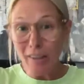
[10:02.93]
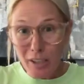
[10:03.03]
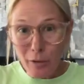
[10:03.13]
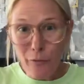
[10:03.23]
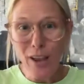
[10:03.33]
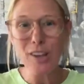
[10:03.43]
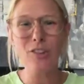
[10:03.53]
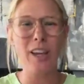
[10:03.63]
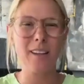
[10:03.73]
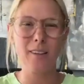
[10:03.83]
valued
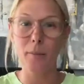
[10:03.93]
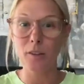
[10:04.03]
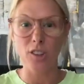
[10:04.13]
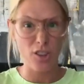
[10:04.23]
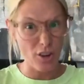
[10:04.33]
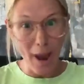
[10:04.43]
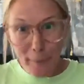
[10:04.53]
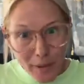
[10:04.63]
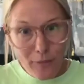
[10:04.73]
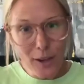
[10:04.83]
fish, like some are just
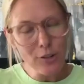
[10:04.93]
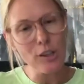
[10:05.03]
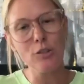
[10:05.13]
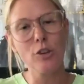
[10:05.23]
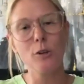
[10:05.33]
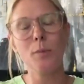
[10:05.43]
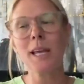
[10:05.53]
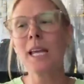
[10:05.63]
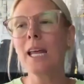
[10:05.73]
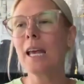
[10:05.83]
crappy fish that you shouldn't
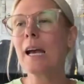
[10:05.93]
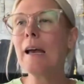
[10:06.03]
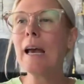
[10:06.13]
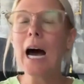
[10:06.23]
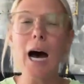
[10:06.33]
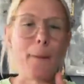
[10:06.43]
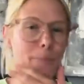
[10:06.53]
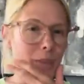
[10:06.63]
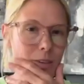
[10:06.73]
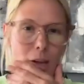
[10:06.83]
be eating.
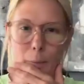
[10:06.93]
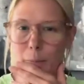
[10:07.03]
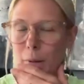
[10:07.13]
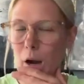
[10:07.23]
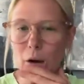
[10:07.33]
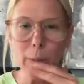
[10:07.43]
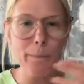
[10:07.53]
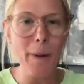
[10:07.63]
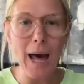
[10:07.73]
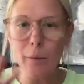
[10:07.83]
Some
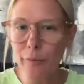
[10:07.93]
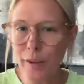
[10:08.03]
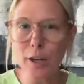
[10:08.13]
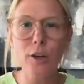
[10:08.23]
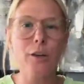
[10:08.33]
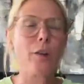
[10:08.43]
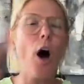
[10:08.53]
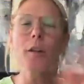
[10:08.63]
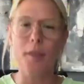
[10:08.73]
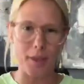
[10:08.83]
are bottom feeders,
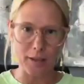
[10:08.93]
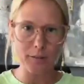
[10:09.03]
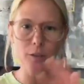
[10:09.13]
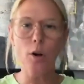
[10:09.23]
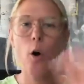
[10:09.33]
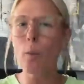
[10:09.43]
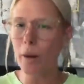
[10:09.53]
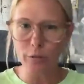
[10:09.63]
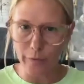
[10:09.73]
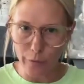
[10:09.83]
all the things. There's a whole
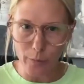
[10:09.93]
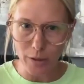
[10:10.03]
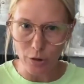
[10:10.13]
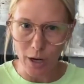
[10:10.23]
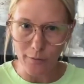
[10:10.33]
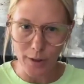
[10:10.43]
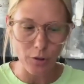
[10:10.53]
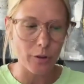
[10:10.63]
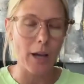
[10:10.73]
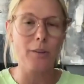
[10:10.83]
bunch of information on
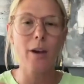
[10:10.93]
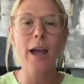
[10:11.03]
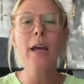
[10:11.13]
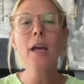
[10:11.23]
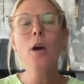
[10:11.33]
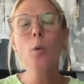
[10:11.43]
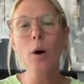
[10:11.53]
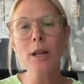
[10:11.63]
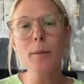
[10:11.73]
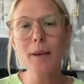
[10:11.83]
fish, you guys, okay?
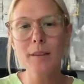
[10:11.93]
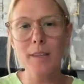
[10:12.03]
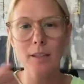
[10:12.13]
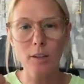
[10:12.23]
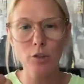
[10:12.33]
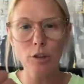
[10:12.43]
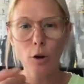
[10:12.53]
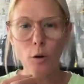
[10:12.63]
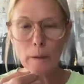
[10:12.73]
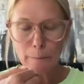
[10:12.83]
One of the biggest things that she
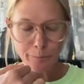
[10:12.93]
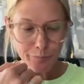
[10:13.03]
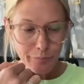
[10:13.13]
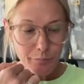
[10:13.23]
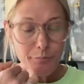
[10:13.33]
told